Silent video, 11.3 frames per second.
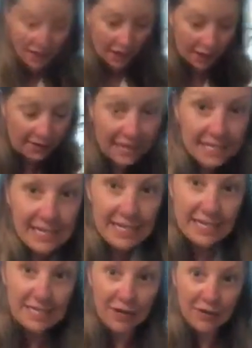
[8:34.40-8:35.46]
All right,
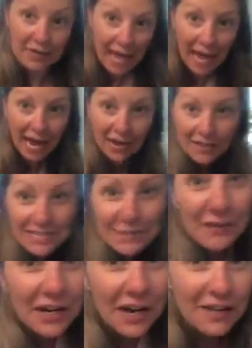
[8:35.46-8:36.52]
so now let's
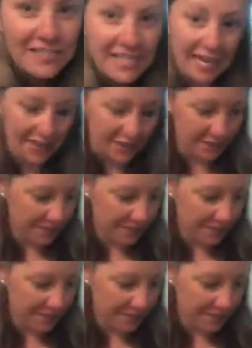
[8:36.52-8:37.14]
put it all together.